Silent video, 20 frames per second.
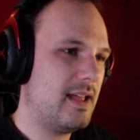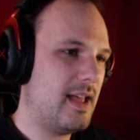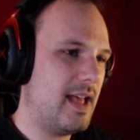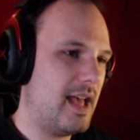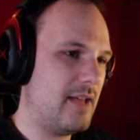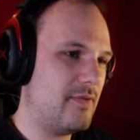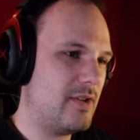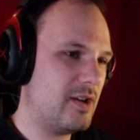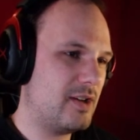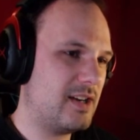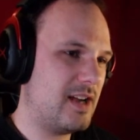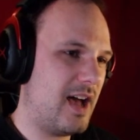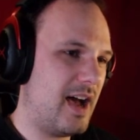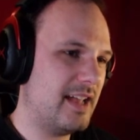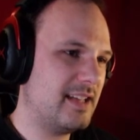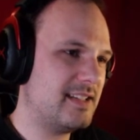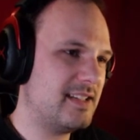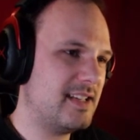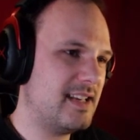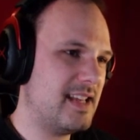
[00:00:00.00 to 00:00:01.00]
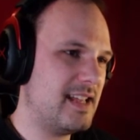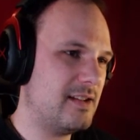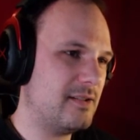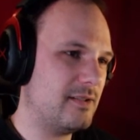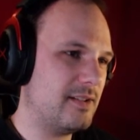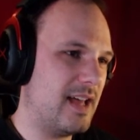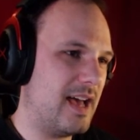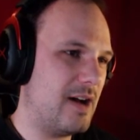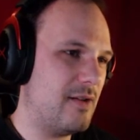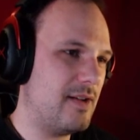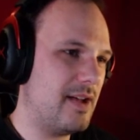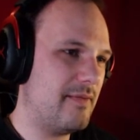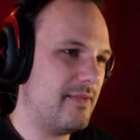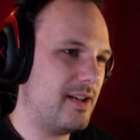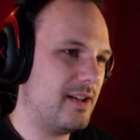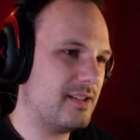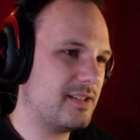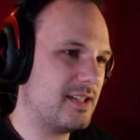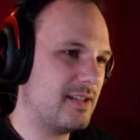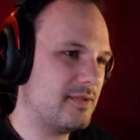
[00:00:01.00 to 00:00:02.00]
And we got an icy needle now, and we
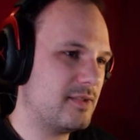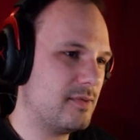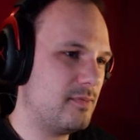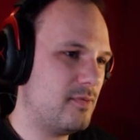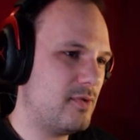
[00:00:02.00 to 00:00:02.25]
also have some